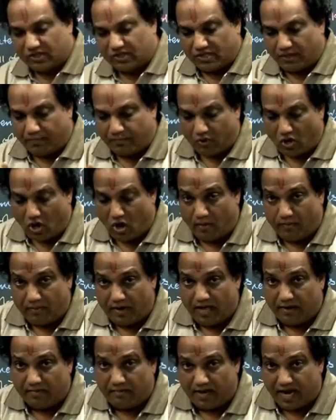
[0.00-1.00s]
The
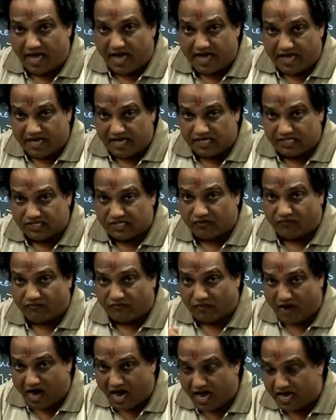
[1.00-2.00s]
problem lies
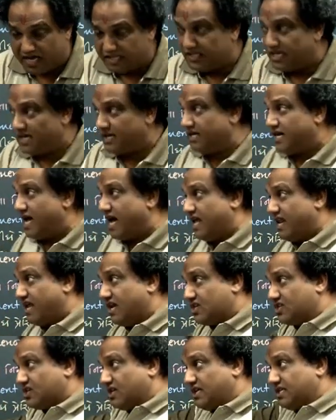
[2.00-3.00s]
why the
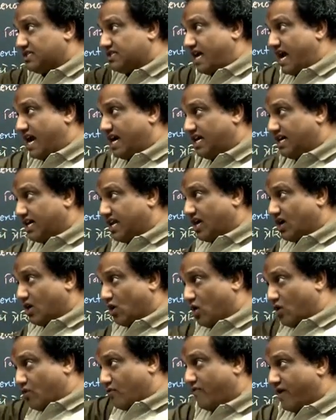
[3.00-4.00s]
direction is
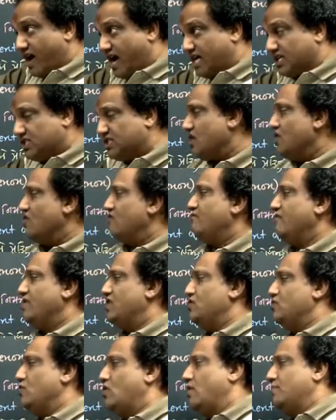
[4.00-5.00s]
anti-clockwise
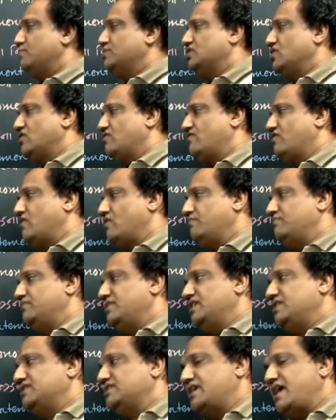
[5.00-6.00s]
when you observe from
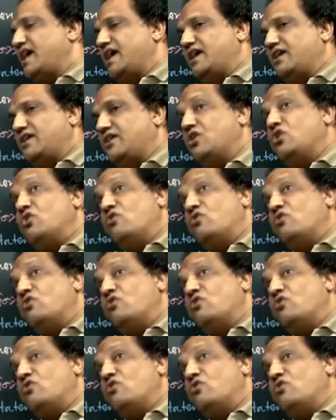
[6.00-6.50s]
this end.